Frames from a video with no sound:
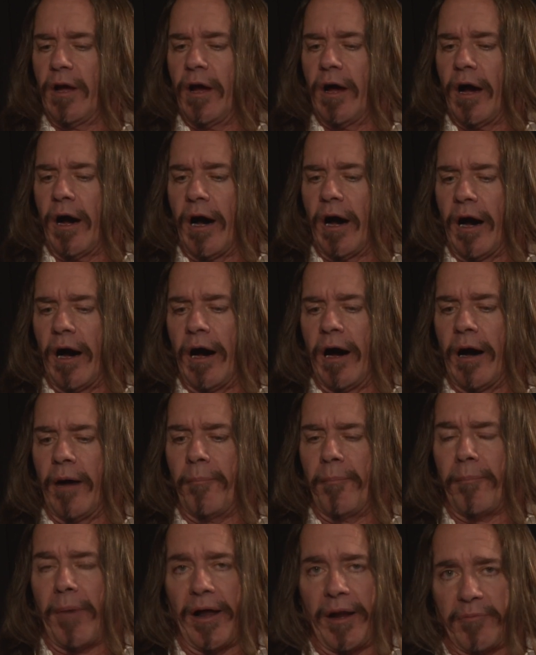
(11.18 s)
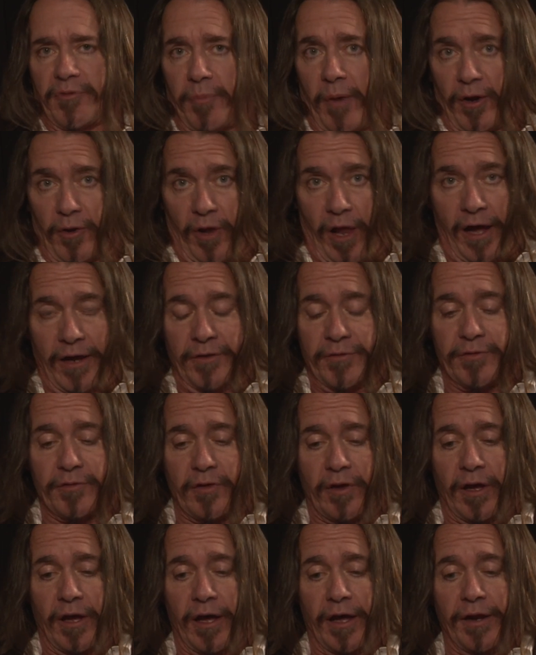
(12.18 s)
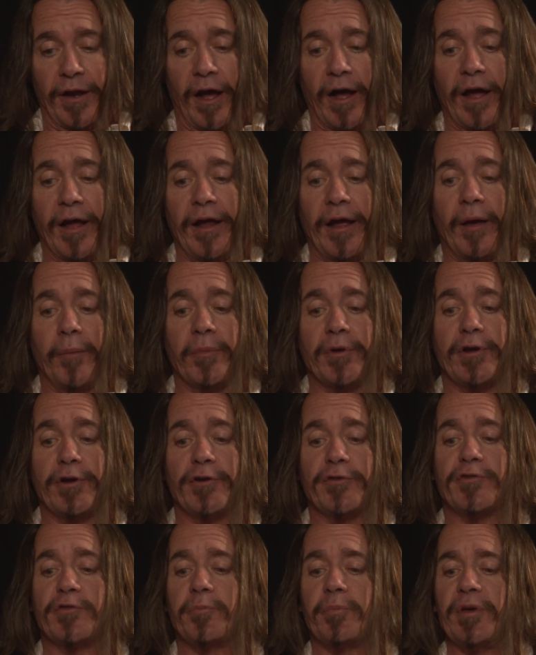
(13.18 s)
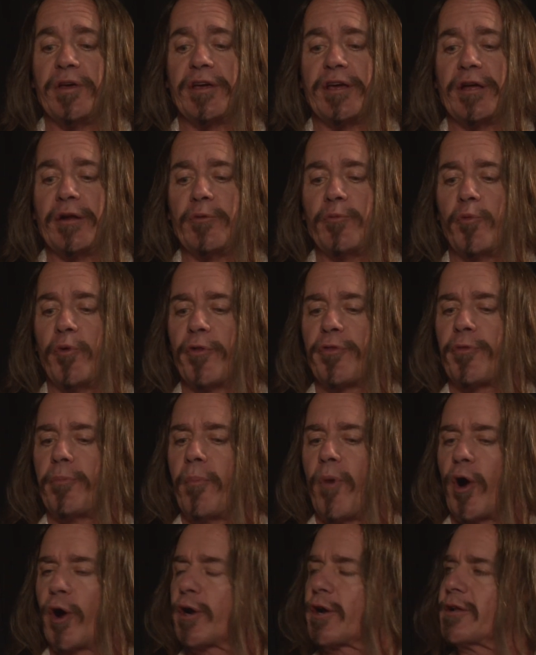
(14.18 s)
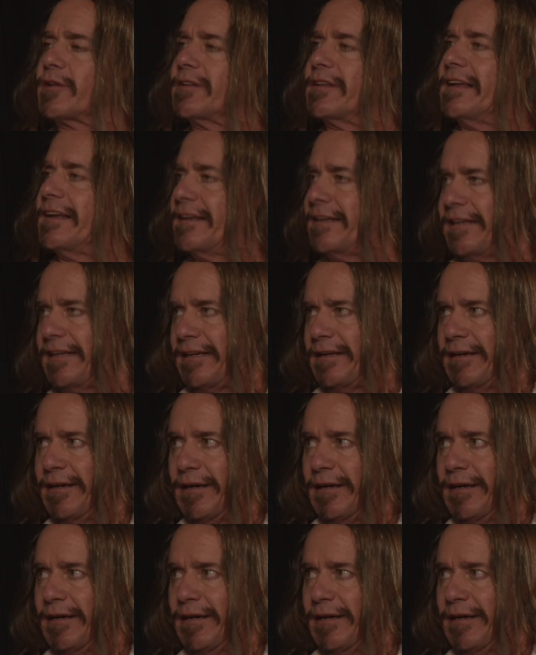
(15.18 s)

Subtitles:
My name is Michael Lyons, and I am here speaking with Mark Linday